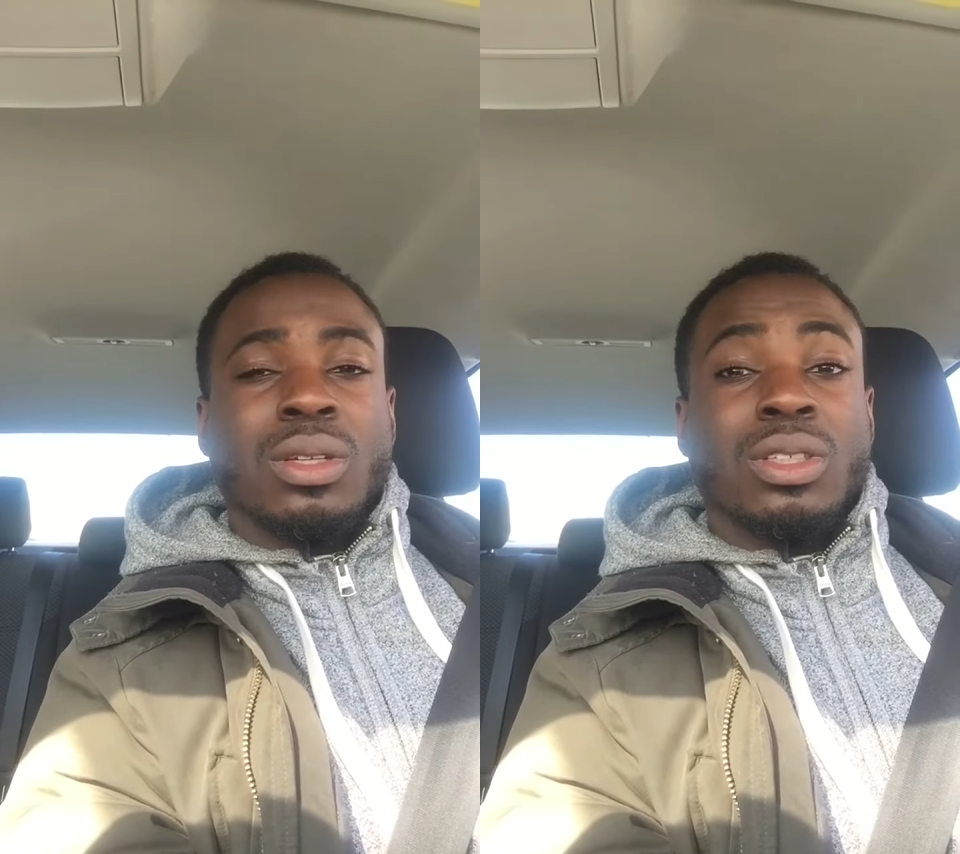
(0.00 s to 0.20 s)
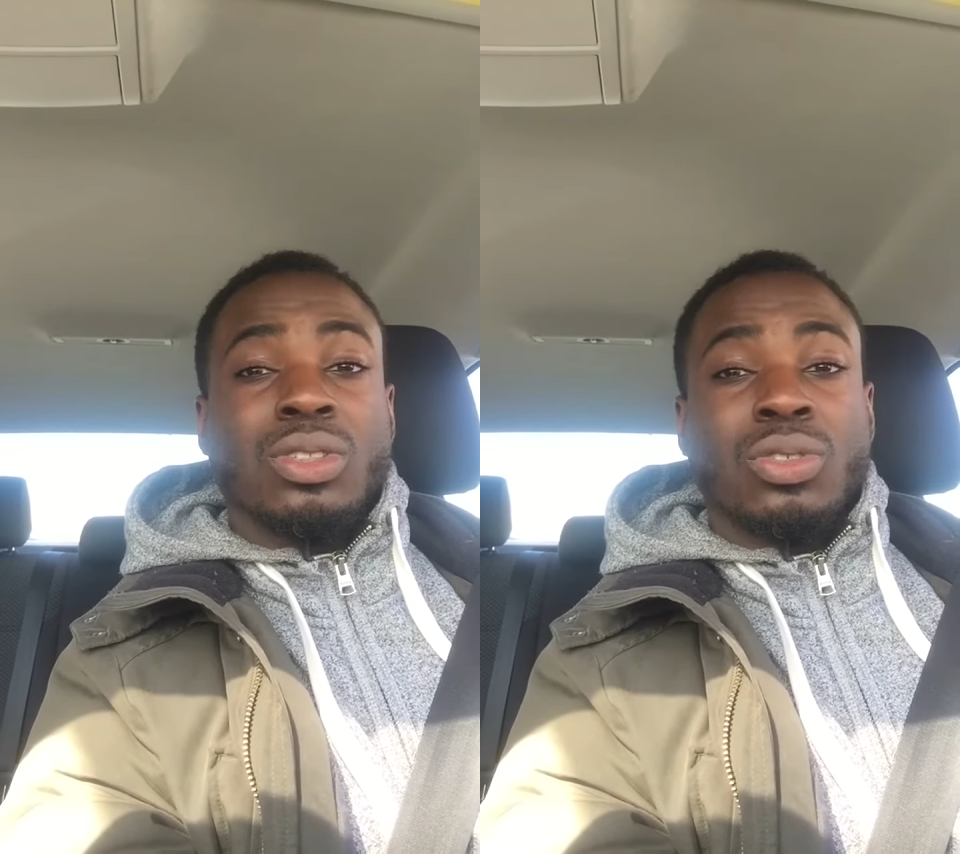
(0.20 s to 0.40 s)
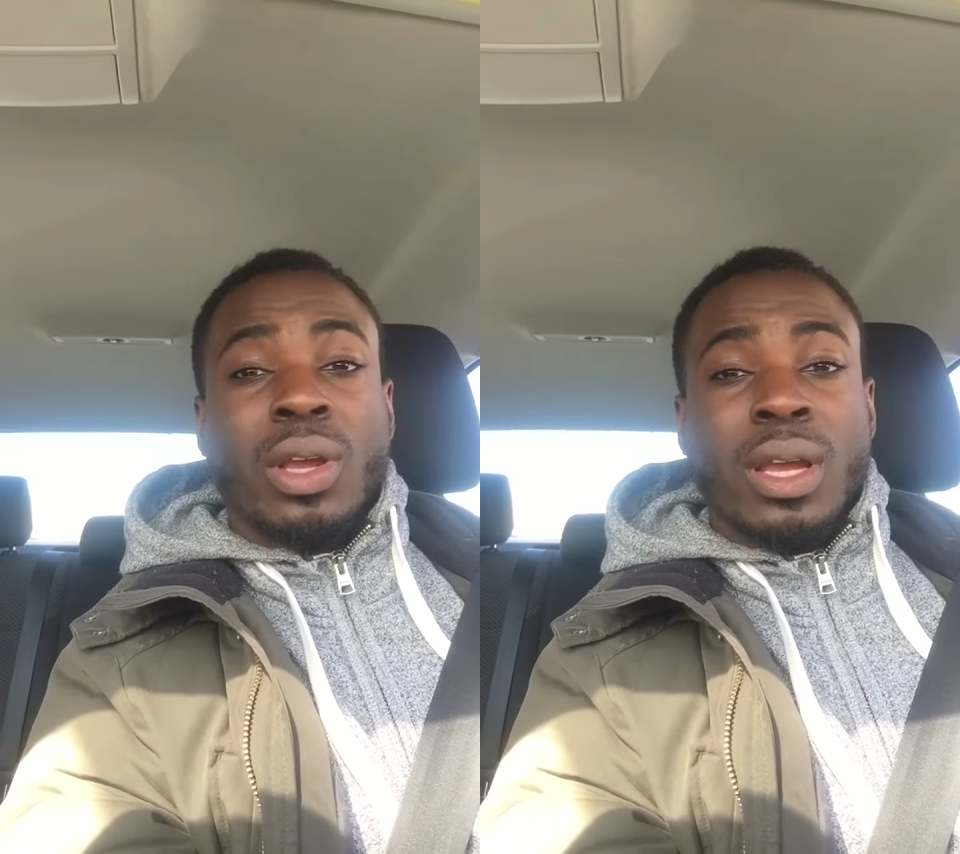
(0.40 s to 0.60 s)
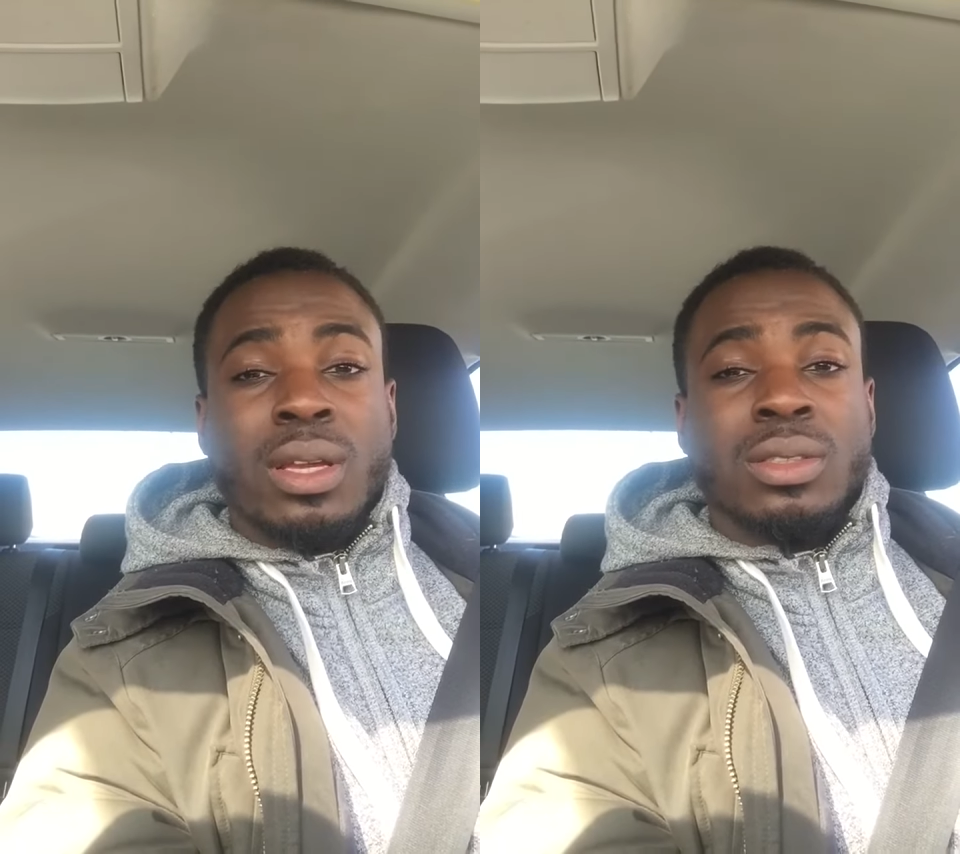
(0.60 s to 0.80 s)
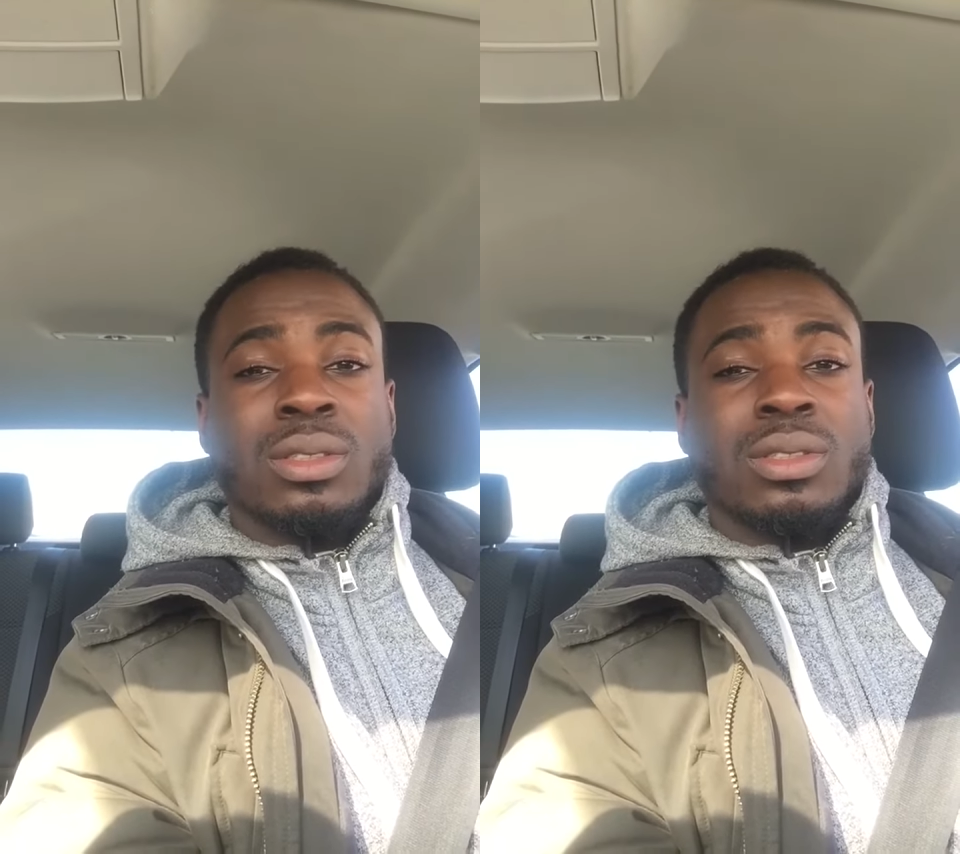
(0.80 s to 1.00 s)

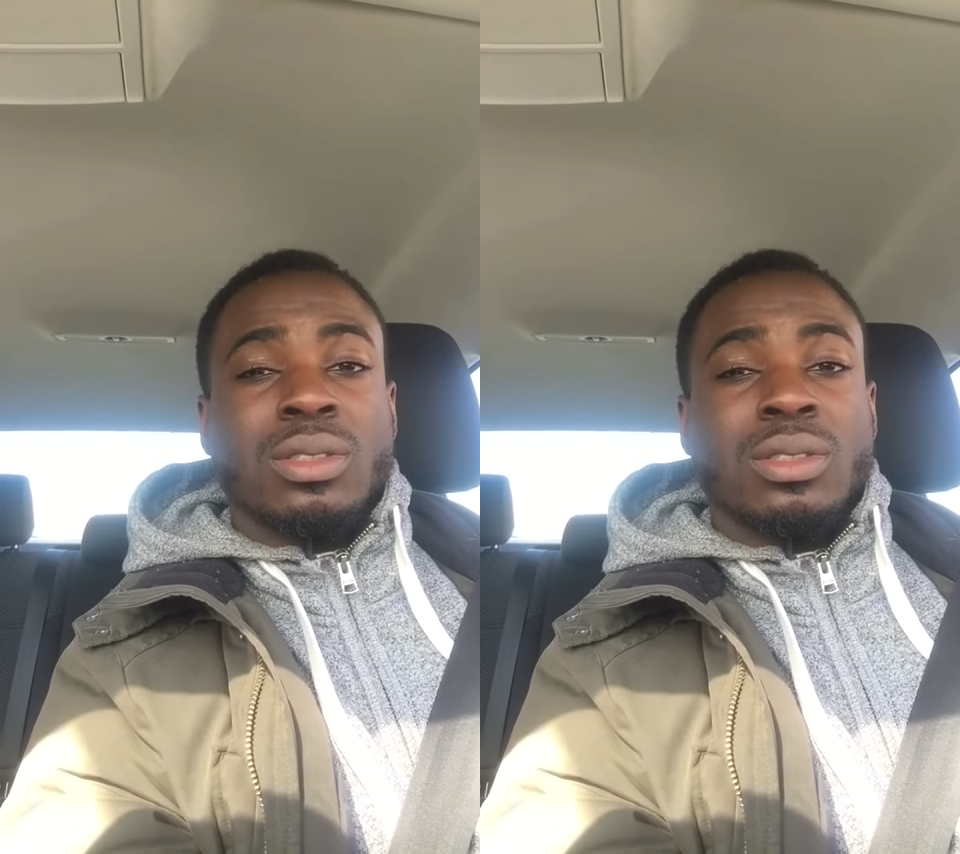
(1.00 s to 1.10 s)
contrast